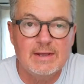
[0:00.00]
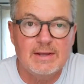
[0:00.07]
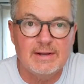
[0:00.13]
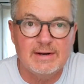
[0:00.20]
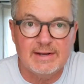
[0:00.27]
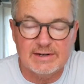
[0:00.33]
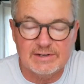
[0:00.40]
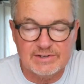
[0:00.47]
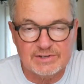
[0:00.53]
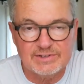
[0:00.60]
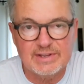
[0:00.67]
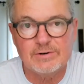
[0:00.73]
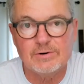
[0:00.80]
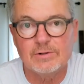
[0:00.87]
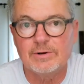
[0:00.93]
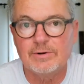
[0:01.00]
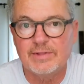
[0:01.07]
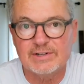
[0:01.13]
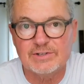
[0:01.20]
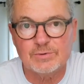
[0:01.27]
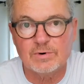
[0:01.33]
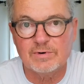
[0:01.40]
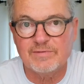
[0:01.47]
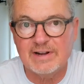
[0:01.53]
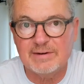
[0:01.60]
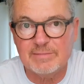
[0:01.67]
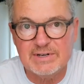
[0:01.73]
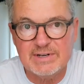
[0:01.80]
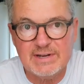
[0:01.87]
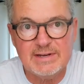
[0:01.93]
And again, as I said earlier, that's where
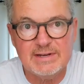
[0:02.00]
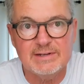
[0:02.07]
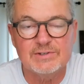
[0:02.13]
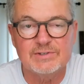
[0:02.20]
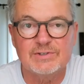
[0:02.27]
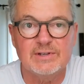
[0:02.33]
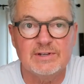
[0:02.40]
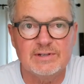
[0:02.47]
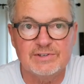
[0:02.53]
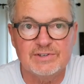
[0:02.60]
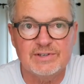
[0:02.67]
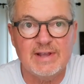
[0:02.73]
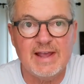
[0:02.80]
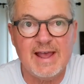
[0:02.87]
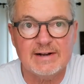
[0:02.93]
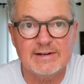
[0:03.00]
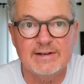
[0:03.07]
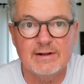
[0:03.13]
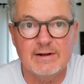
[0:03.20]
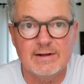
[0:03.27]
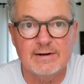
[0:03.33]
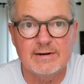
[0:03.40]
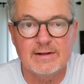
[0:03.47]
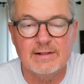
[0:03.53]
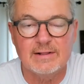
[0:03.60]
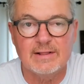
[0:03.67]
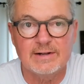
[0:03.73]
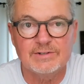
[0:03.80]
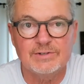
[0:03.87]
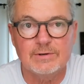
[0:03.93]
vitamin D is acting on a
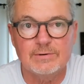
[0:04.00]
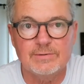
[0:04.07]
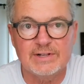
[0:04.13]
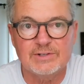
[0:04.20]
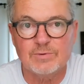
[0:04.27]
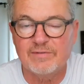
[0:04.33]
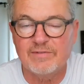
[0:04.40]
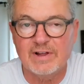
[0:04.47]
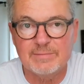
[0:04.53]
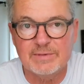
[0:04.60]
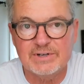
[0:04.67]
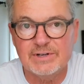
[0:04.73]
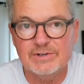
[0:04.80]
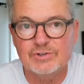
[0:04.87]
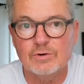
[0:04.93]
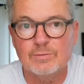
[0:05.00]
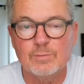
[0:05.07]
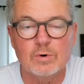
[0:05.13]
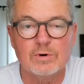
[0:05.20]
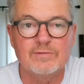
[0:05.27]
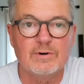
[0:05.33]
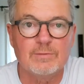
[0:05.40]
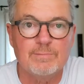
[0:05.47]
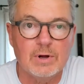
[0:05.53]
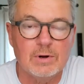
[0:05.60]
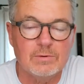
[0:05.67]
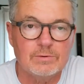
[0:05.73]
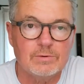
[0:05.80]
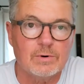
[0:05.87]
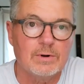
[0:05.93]
lot. So that's why vitamin D is so important for
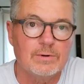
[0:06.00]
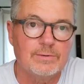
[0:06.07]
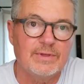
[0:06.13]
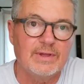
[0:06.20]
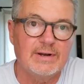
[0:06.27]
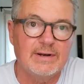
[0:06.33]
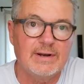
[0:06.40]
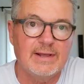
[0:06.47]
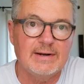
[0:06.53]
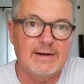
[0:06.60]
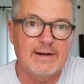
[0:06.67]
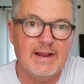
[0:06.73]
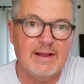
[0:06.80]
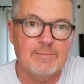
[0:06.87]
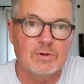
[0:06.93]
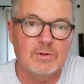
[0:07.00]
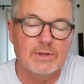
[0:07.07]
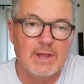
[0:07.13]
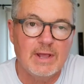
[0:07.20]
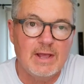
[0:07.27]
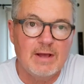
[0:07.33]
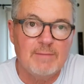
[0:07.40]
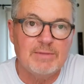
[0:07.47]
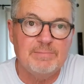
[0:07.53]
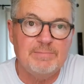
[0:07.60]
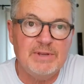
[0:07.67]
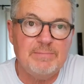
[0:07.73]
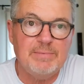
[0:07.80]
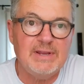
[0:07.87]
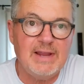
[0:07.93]
bone growth and enamel. But
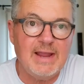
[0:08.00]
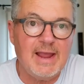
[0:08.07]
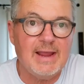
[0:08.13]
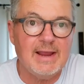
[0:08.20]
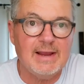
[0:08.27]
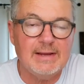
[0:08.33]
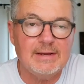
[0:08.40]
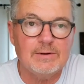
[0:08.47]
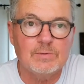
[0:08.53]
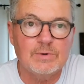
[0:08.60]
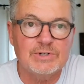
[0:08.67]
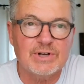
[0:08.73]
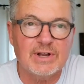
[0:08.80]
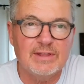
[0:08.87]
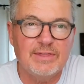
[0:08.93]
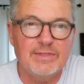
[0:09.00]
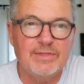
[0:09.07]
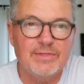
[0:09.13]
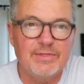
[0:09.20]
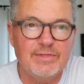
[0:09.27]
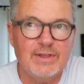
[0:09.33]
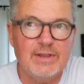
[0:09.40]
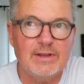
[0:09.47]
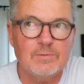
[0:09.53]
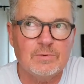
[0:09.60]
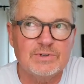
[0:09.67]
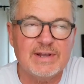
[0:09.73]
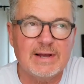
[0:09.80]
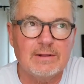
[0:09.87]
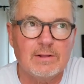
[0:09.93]
BPA, which I think
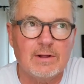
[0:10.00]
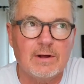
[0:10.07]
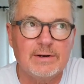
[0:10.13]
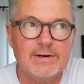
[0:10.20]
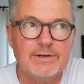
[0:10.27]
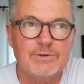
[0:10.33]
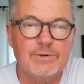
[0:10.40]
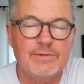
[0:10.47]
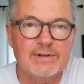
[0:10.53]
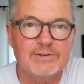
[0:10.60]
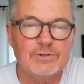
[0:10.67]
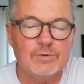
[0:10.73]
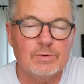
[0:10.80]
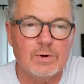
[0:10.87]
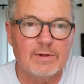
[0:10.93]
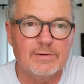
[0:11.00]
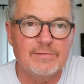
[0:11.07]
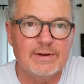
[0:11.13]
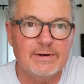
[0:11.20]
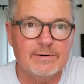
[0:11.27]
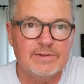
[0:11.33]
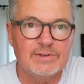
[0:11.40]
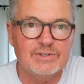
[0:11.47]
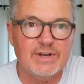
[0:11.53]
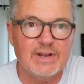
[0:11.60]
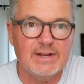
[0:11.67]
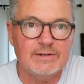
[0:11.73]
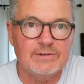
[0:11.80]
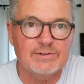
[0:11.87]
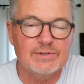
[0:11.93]
was outlawed in 2012 here in the
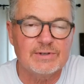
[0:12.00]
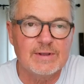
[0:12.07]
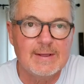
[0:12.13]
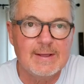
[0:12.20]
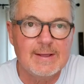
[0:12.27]
States,